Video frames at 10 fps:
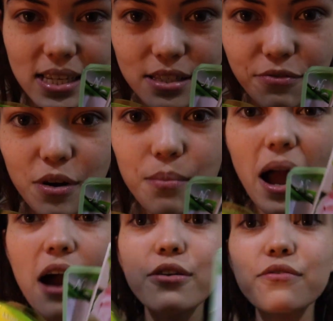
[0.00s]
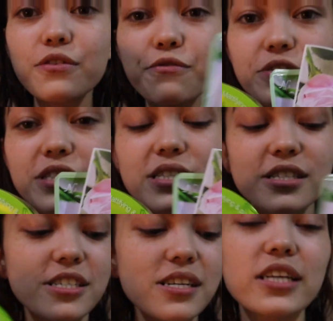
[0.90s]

these from out of the freezer.